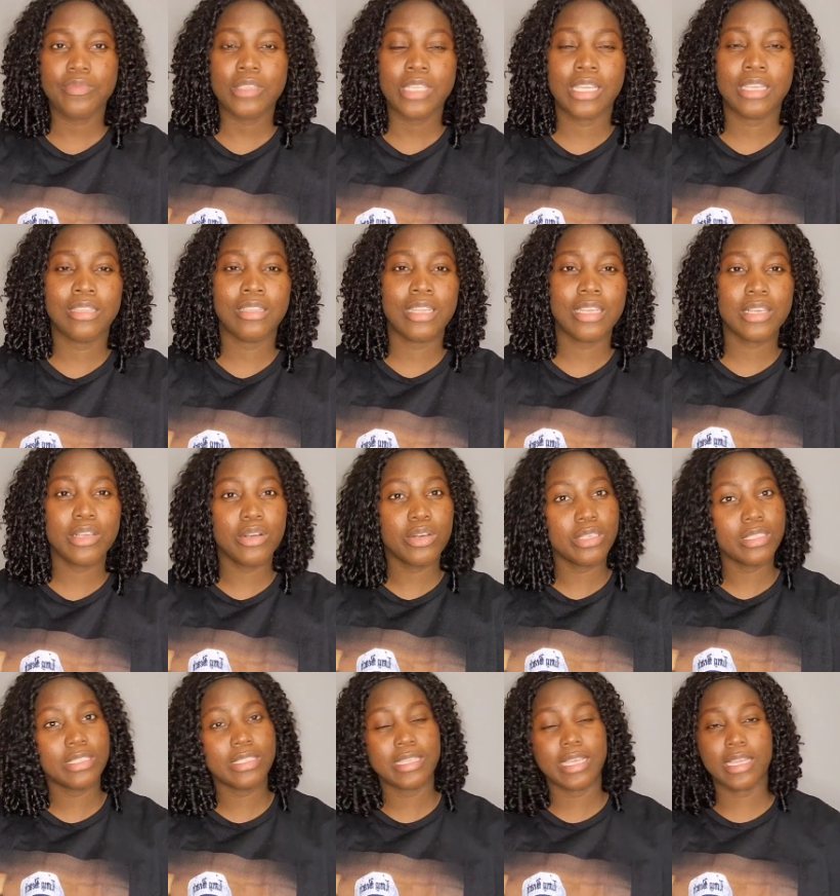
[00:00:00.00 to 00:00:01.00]

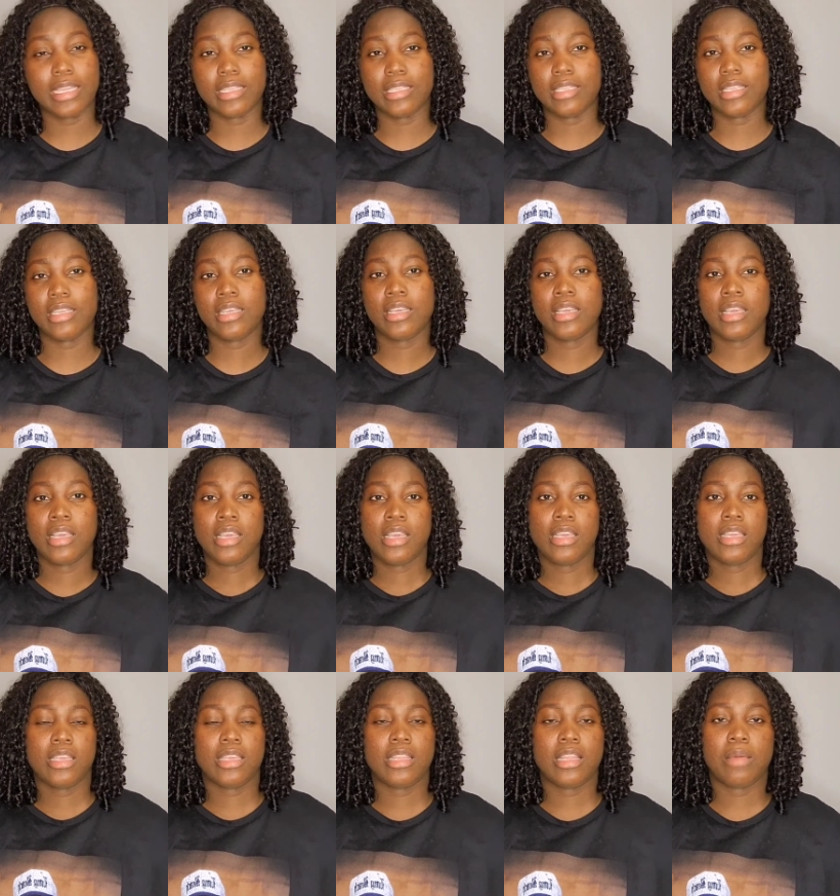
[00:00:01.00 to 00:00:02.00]
Lagos and
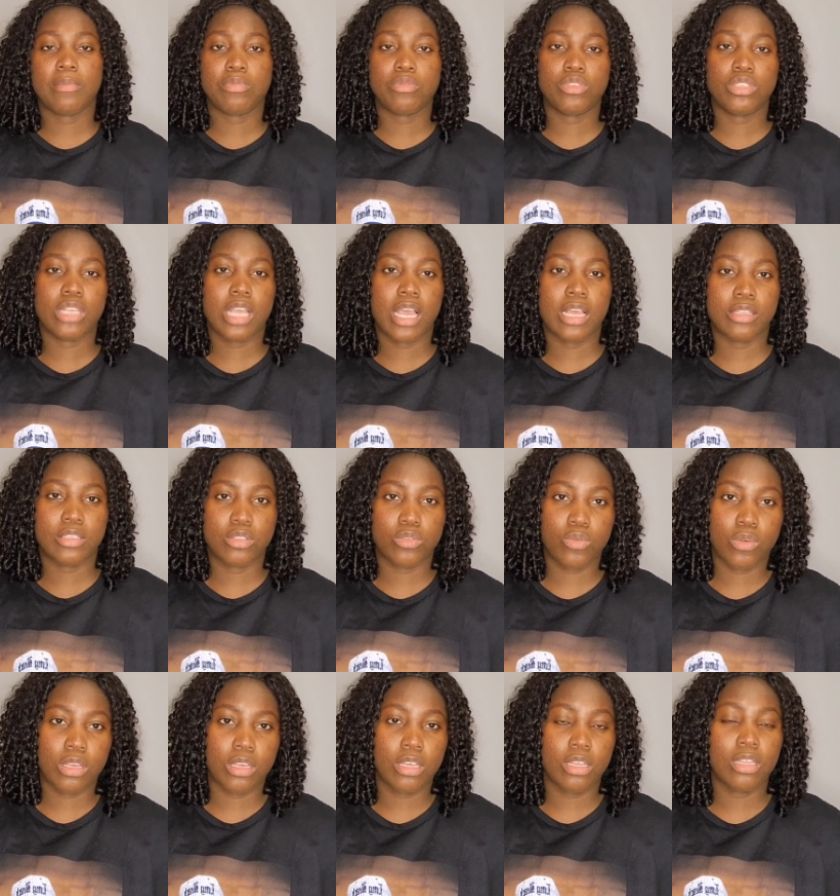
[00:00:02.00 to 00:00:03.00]
in Abuja as
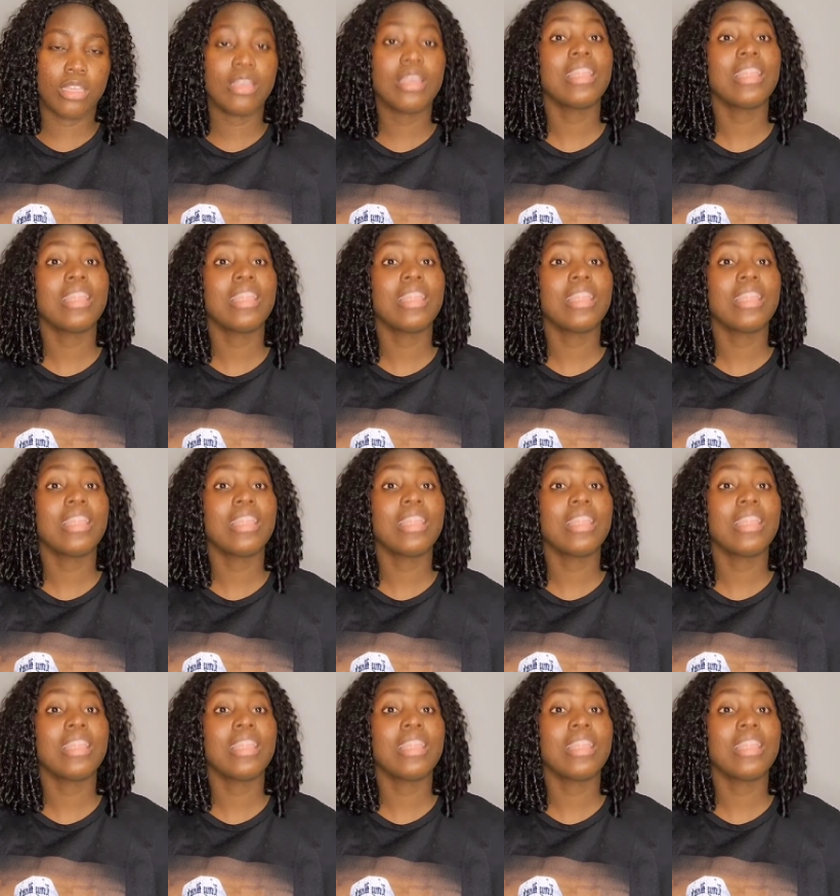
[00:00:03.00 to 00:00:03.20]
well.